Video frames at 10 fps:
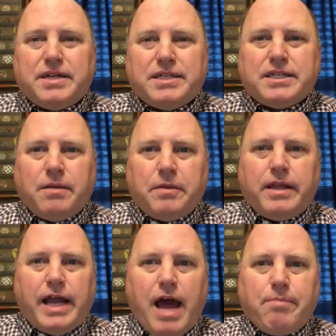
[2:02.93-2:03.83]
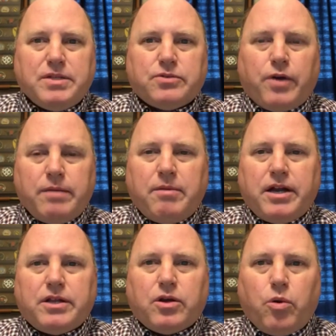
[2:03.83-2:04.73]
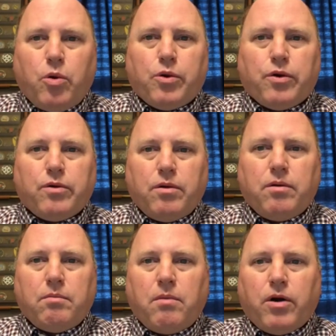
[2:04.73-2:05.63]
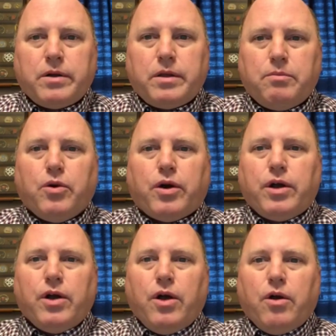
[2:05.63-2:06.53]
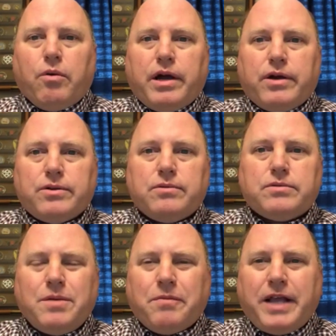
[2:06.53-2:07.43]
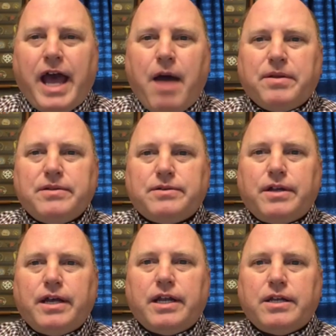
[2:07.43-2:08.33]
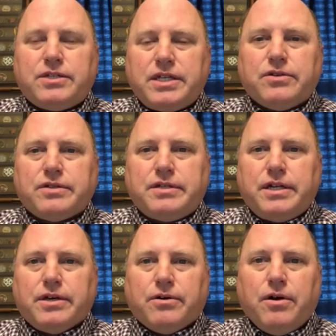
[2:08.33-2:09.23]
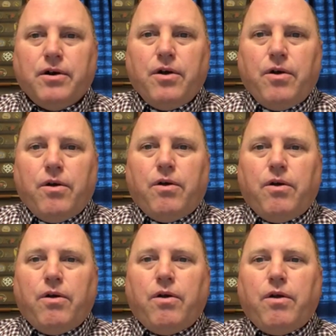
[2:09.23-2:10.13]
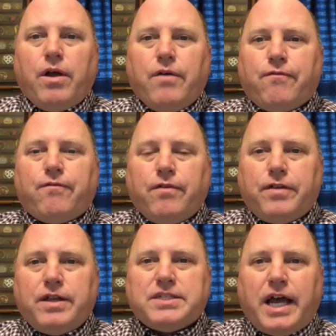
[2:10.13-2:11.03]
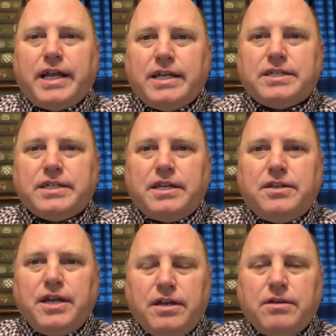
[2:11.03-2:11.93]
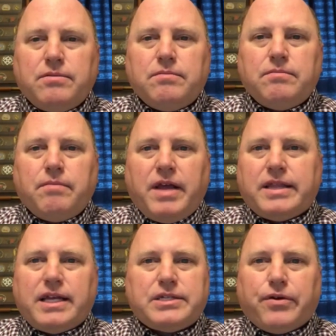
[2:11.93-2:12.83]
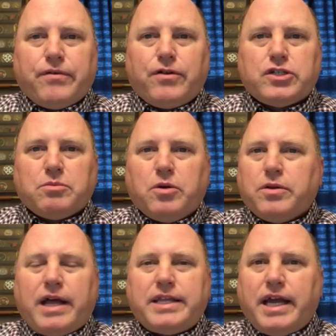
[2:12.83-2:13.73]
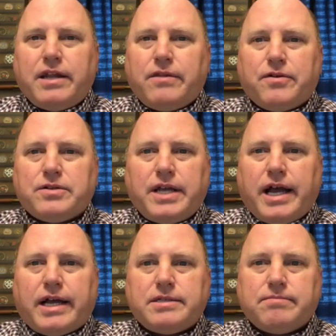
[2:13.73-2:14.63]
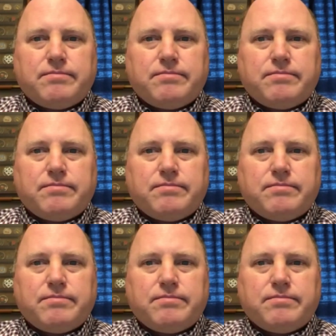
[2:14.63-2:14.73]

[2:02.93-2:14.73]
it's something that happens right about at the quarter mark of the book where something happens and it seals the deal. If the inciting incident didn't make things irreversible, now at the end of the first act,